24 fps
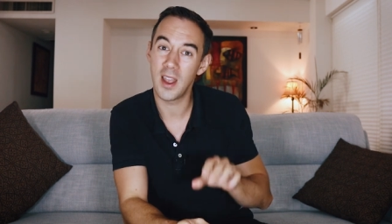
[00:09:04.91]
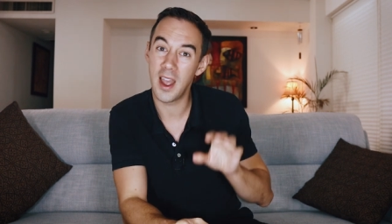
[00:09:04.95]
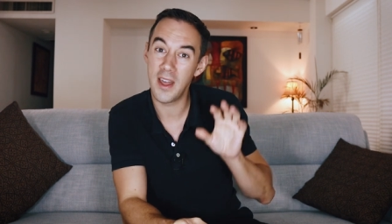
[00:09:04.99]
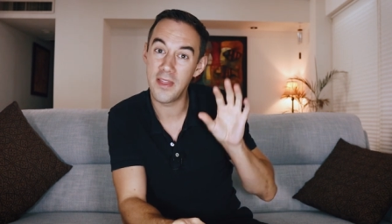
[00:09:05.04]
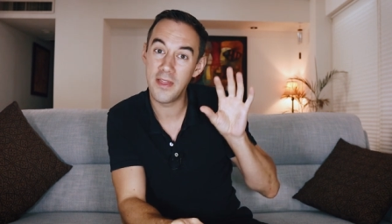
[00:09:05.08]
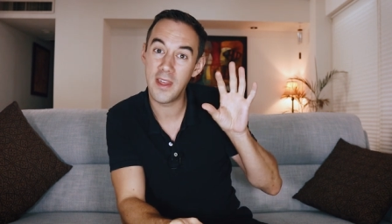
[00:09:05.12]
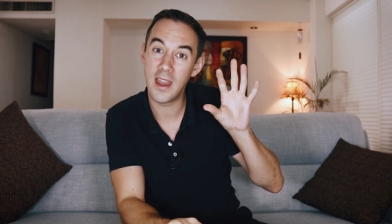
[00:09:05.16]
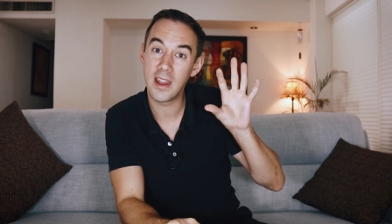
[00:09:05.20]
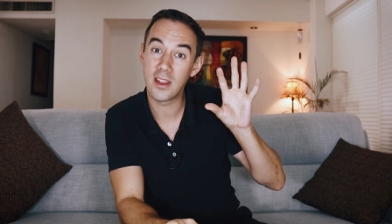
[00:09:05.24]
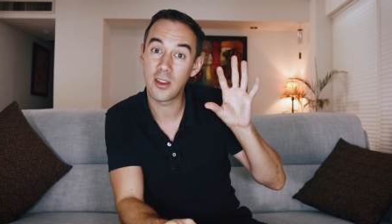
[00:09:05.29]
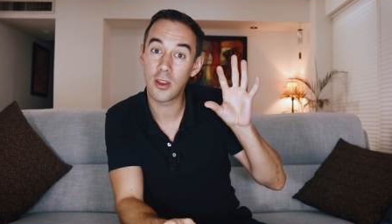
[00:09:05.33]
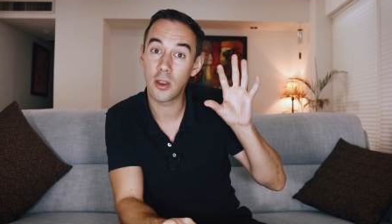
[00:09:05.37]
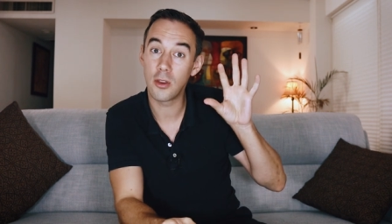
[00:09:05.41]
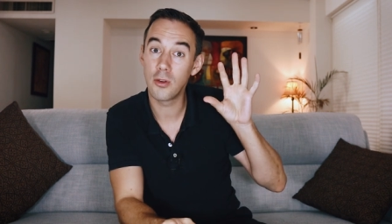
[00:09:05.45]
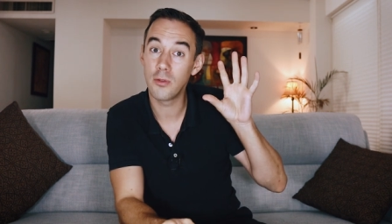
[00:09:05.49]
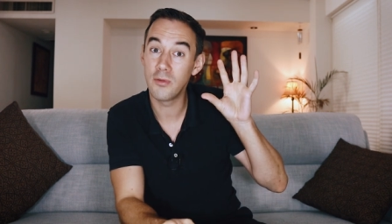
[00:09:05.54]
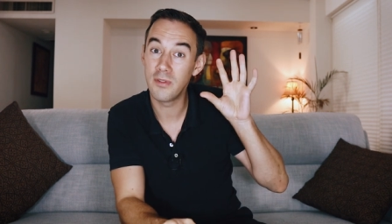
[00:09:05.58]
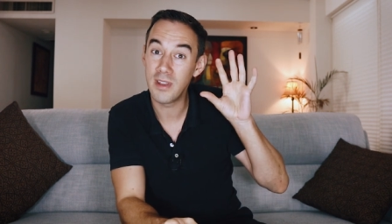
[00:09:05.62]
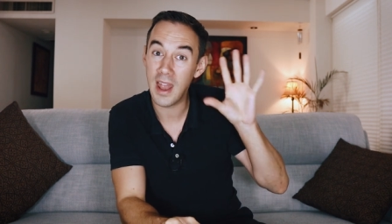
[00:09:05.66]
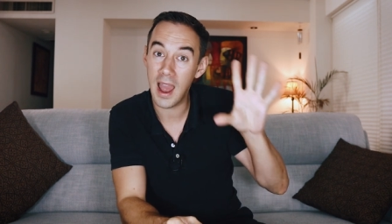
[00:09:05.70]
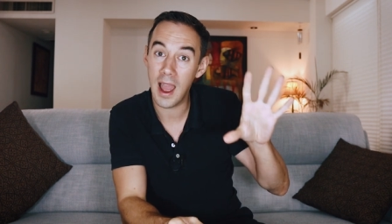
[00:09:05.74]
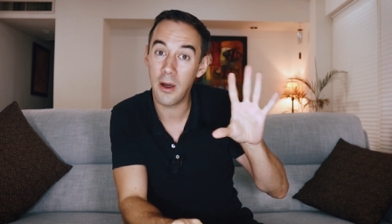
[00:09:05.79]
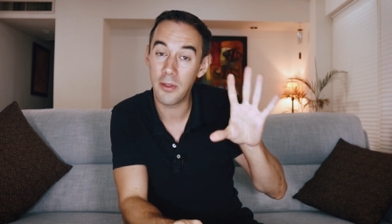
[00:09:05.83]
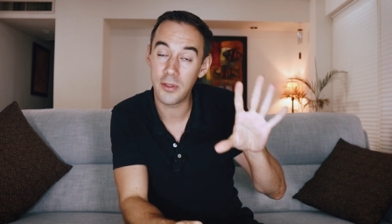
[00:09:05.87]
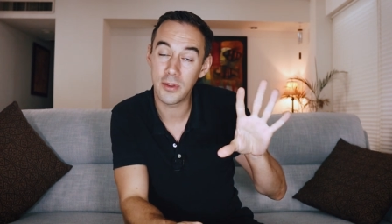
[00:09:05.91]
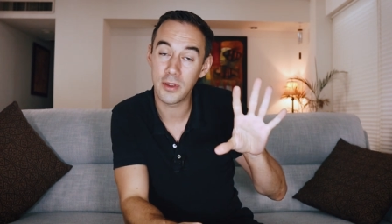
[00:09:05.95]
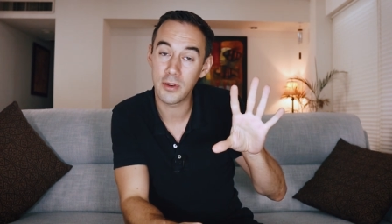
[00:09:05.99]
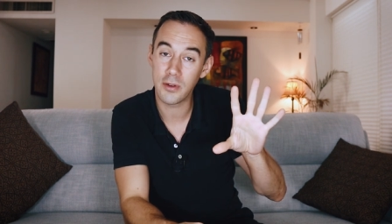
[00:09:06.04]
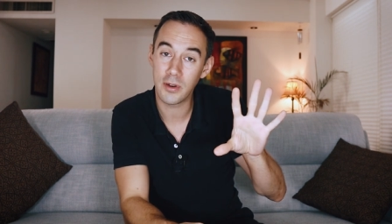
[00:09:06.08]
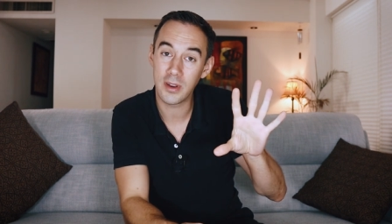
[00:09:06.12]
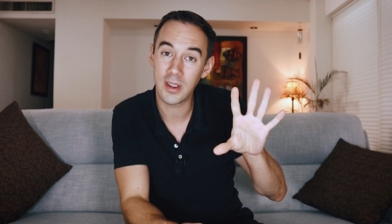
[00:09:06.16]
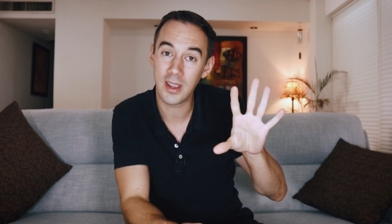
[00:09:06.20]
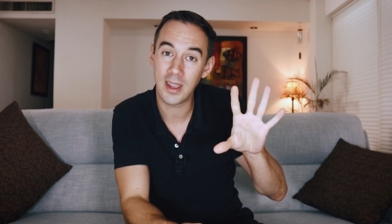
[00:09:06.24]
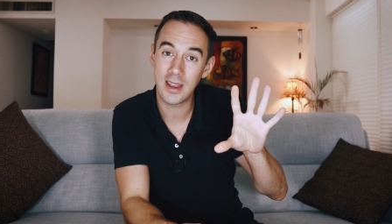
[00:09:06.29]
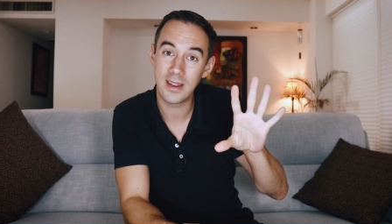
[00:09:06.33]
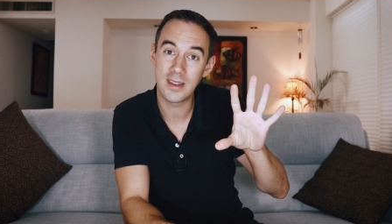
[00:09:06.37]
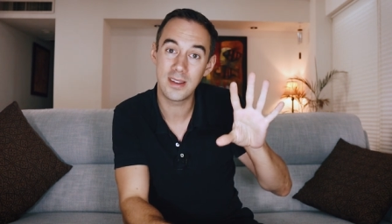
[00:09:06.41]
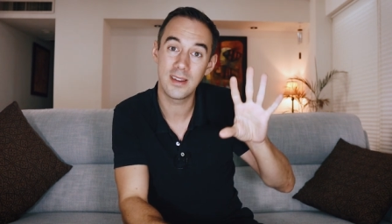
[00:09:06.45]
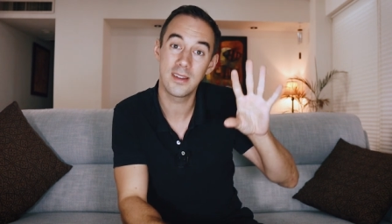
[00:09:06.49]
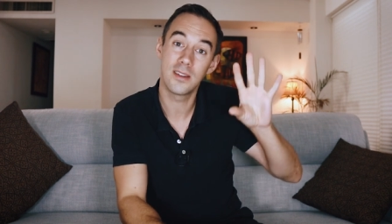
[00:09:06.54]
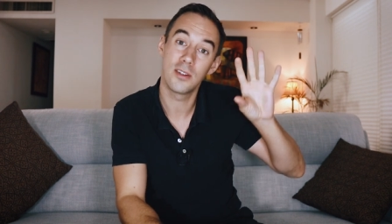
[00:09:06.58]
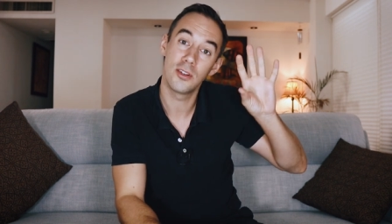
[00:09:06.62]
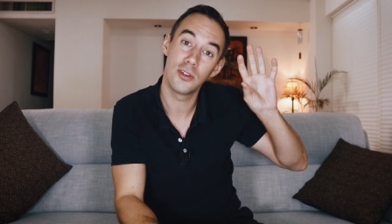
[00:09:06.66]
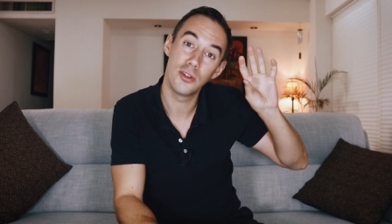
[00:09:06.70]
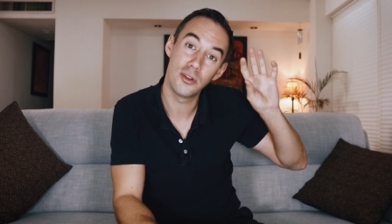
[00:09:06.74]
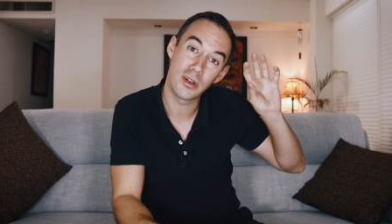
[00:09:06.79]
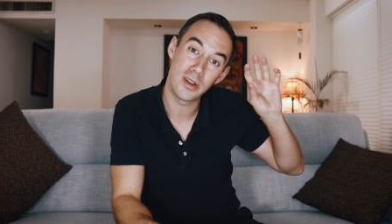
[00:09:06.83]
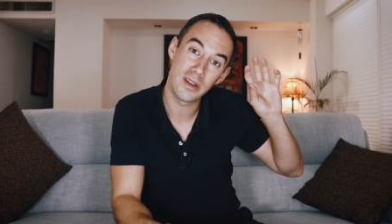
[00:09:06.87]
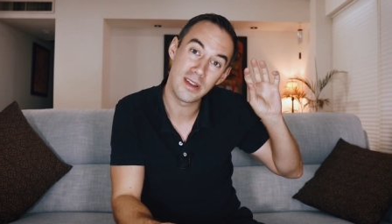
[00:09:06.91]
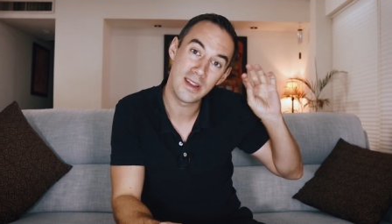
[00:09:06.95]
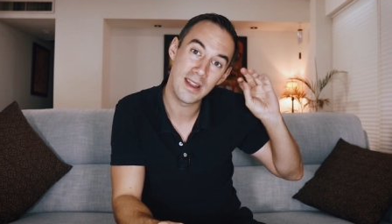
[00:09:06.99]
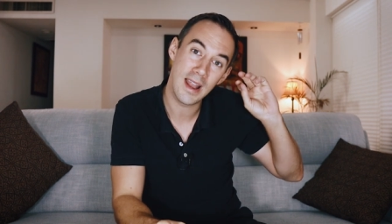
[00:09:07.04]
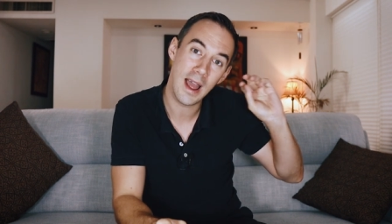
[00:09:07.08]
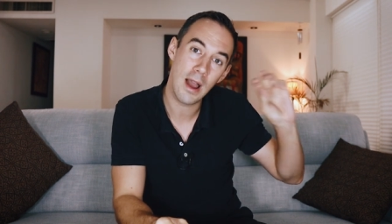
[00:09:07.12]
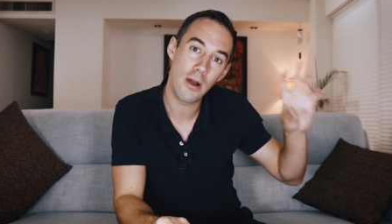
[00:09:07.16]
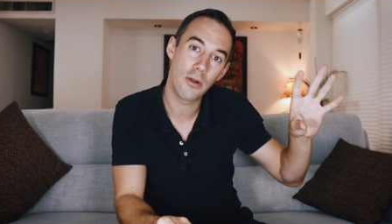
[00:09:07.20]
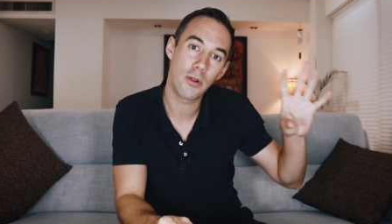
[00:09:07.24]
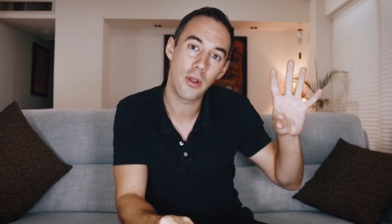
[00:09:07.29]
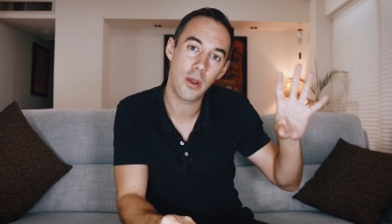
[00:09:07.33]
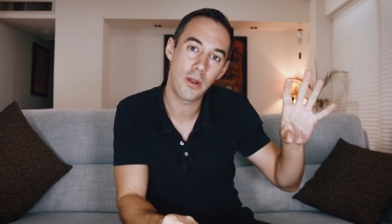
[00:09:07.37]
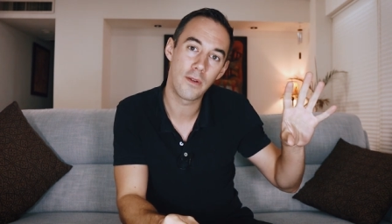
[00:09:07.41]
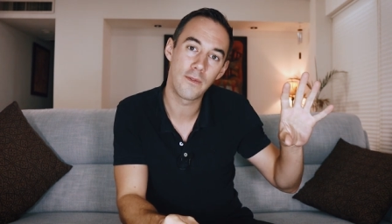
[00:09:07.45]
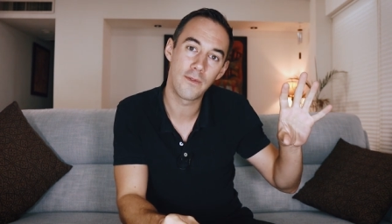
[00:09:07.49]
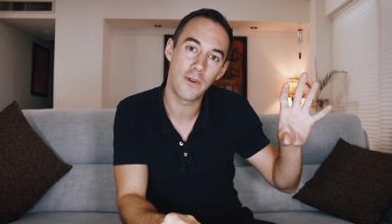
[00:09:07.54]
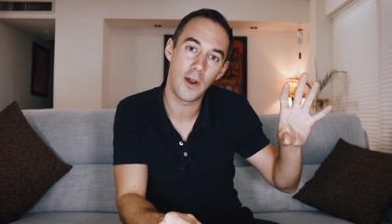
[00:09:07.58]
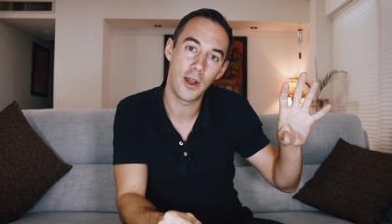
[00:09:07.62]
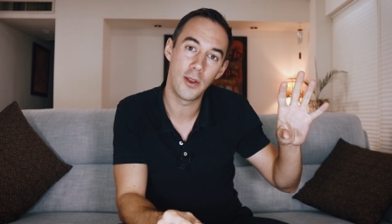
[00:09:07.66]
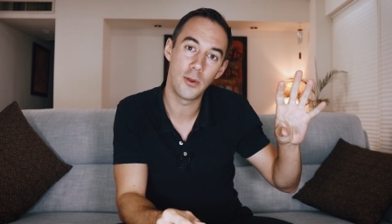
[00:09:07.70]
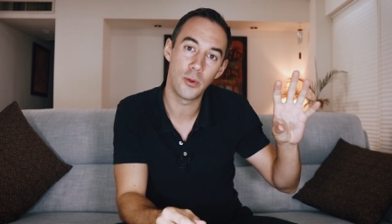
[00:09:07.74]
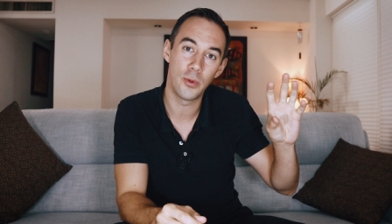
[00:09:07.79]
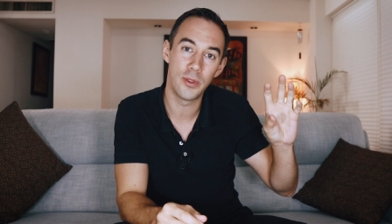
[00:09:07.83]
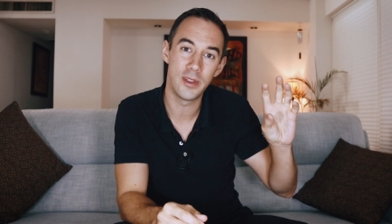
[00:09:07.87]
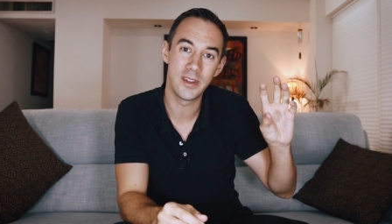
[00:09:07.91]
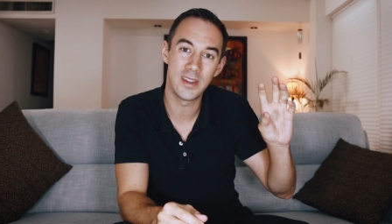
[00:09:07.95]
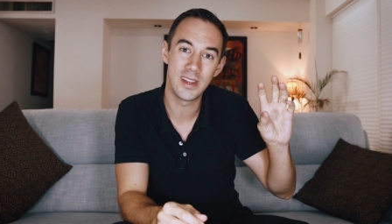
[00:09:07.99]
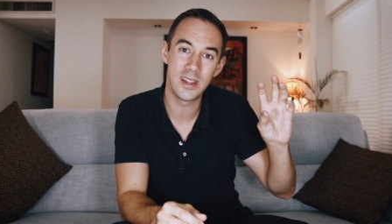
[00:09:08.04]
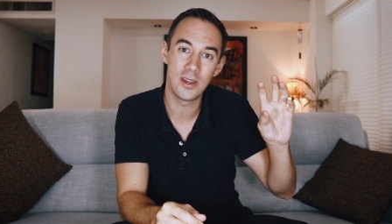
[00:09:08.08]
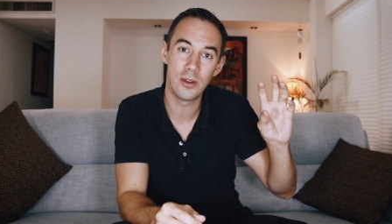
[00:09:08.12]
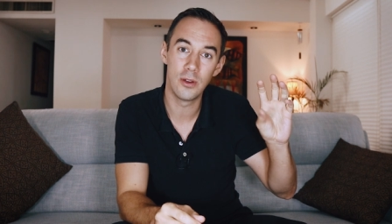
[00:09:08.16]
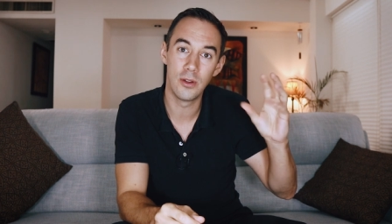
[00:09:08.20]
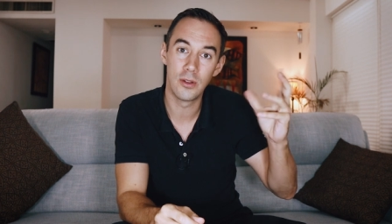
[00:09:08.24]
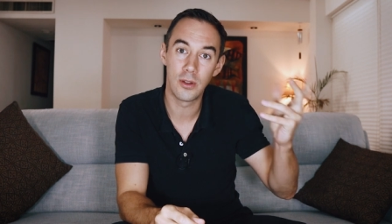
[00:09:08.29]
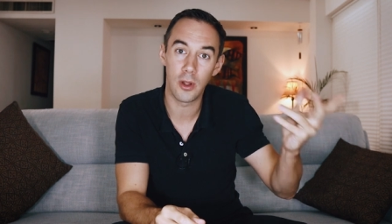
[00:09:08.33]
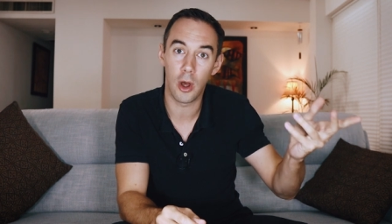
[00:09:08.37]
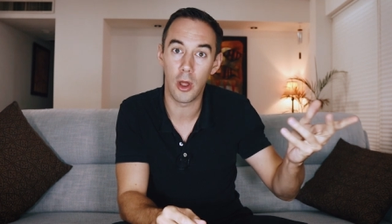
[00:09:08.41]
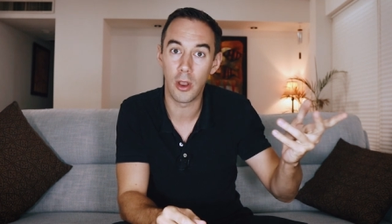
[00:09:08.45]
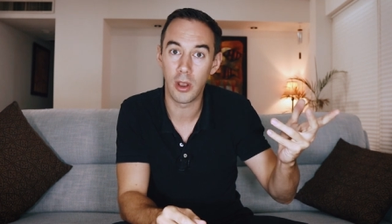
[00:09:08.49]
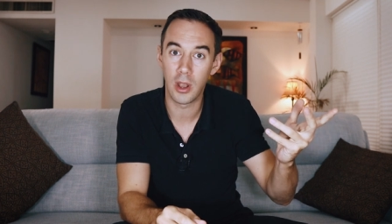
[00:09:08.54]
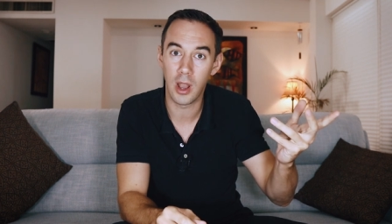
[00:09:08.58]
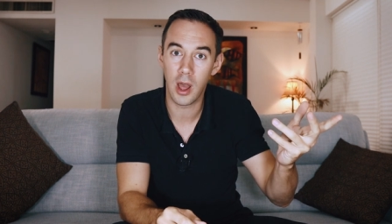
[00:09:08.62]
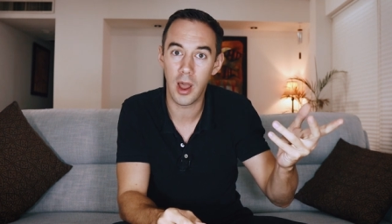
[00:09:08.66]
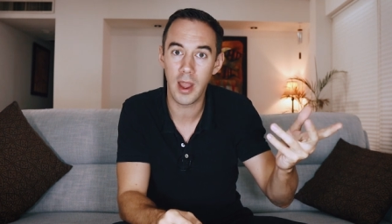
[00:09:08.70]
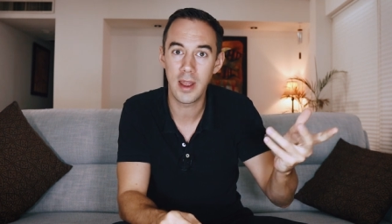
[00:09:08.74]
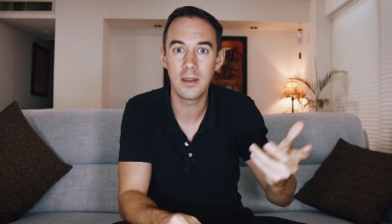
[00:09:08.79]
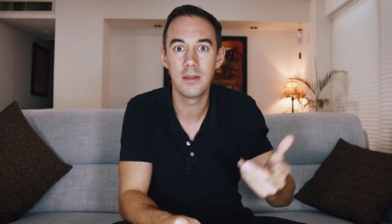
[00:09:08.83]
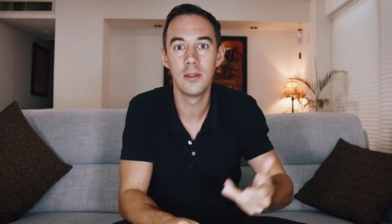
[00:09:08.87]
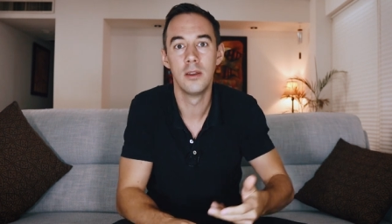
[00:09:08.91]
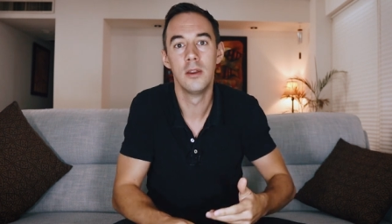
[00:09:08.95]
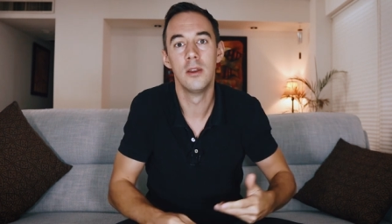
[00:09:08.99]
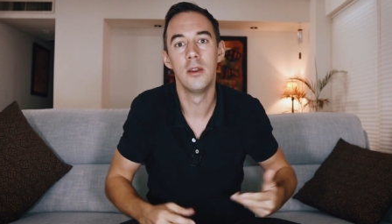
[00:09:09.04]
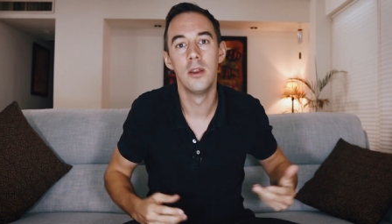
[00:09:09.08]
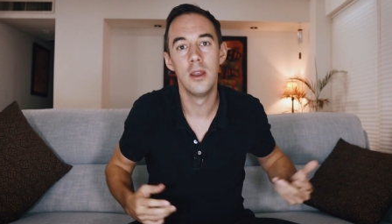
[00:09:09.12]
and then go, now that you're Ungated, you can now go and find all the deals online